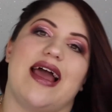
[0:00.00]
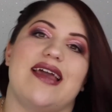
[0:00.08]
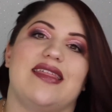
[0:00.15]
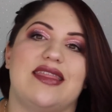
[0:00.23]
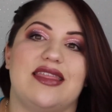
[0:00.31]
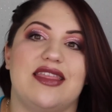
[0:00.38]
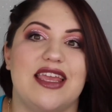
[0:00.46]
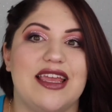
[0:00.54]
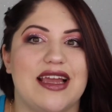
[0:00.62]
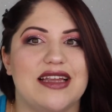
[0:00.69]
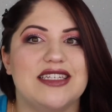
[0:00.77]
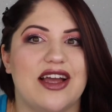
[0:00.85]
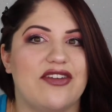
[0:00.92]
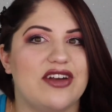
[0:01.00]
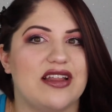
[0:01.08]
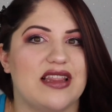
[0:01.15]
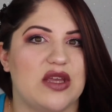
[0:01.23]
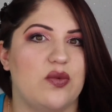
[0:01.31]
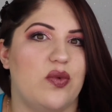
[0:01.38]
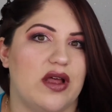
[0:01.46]
I think I
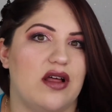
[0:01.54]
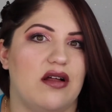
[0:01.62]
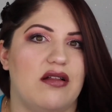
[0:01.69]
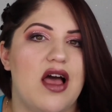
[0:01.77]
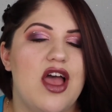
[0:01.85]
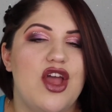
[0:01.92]
definitely will.